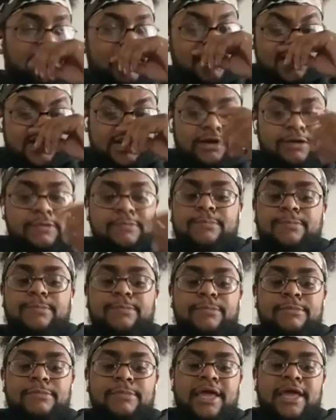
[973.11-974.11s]

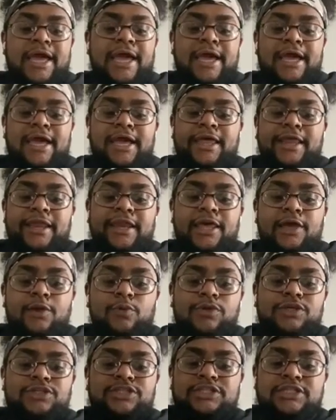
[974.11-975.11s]
And it
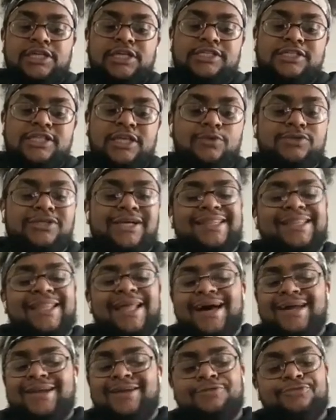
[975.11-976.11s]
was just, there was a
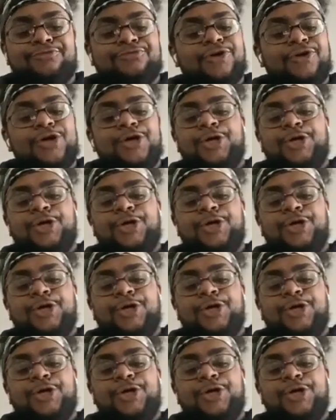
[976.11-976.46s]
lot of